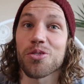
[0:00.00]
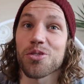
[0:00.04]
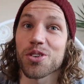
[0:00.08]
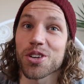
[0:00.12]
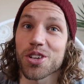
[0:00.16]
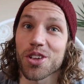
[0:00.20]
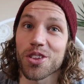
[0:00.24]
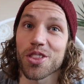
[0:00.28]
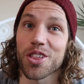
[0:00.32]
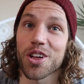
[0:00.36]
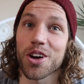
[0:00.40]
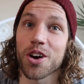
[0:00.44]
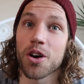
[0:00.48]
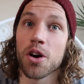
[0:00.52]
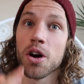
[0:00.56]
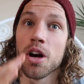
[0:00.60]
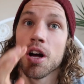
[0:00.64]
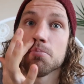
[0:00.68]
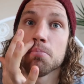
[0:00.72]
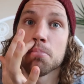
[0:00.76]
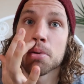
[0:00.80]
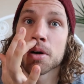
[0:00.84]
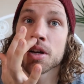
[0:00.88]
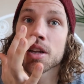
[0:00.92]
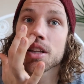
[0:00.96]
real though,
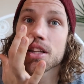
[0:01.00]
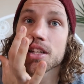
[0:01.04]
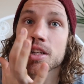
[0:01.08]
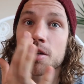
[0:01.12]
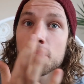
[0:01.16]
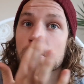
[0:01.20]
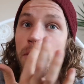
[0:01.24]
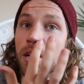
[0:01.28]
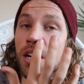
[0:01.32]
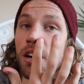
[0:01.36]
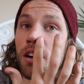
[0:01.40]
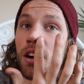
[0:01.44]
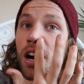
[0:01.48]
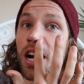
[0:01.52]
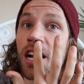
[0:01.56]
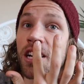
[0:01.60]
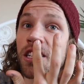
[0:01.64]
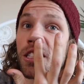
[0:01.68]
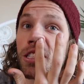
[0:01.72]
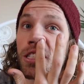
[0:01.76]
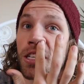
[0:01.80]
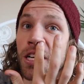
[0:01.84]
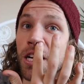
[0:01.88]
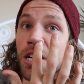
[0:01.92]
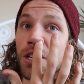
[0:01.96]
put a little bit around
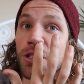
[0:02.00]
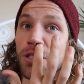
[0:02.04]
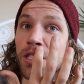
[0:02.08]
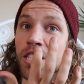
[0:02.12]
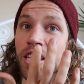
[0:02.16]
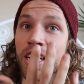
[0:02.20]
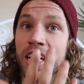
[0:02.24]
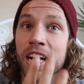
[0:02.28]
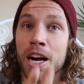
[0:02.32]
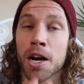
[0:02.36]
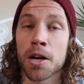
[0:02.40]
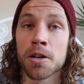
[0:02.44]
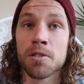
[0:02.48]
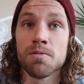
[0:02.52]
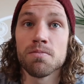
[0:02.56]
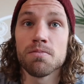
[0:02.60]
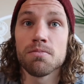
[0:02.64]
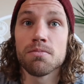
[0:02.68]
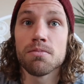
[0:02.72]
your nose there,